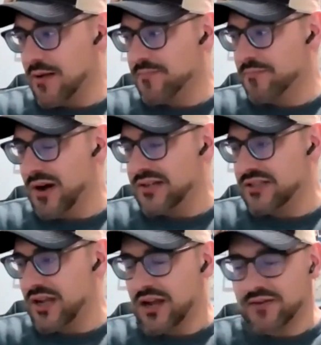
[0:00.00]
But
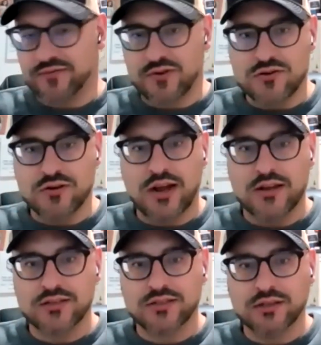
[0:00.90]
for you
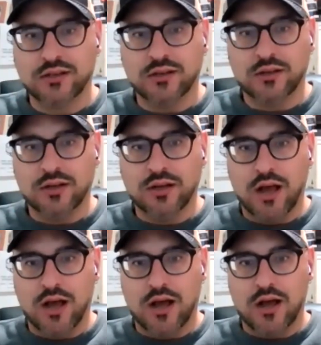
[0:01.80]
guys,
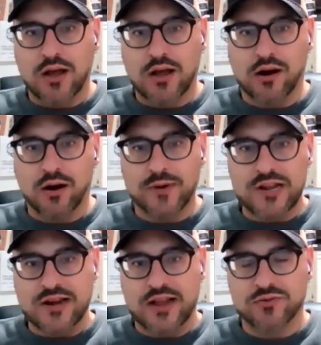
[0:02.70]

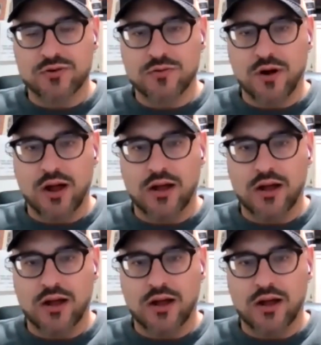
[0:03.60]
Harmony and Andrew,